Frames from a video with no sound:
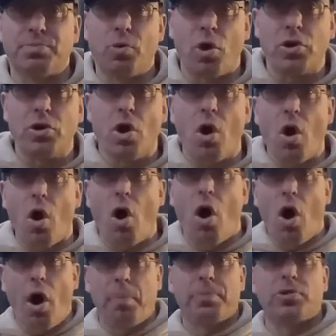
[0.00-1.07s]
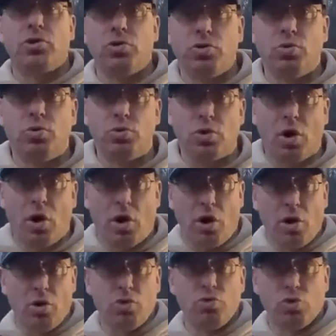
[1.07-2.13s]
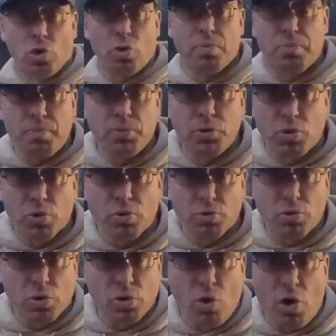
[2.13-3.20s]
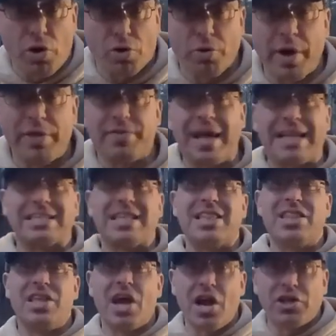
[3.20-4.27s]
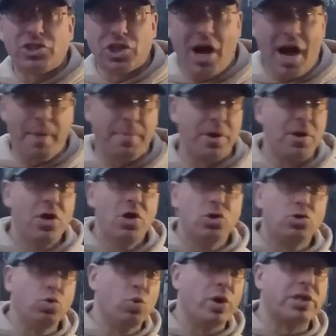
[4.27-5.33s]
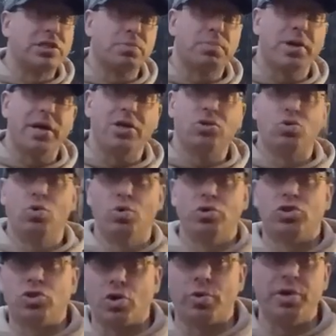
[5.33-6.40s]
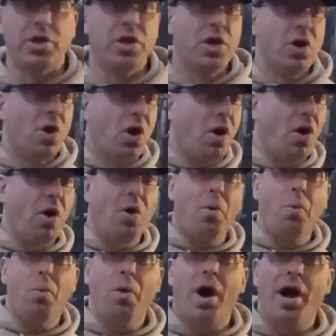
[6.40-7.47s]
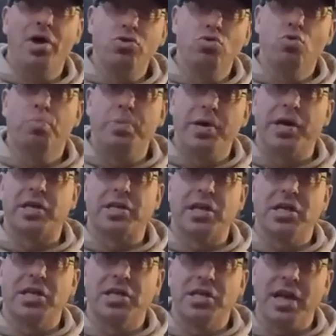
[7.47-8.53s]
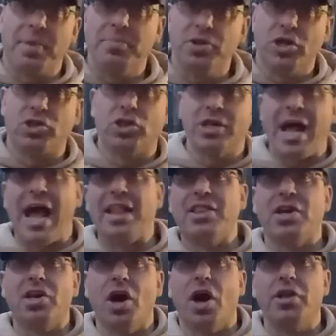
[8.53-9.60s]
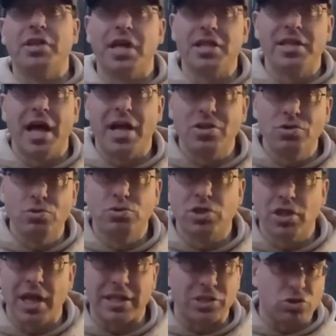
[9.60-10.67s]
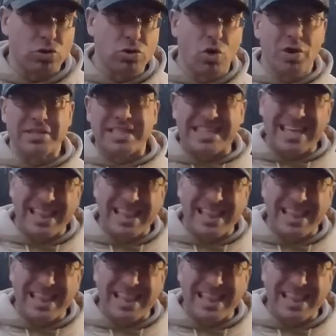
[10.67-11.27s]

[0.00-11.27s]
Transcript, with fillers: part up to your lawyer, right? That's their job to explain to a jury why you picked the ammunition and the gun that you selected. So as long as it's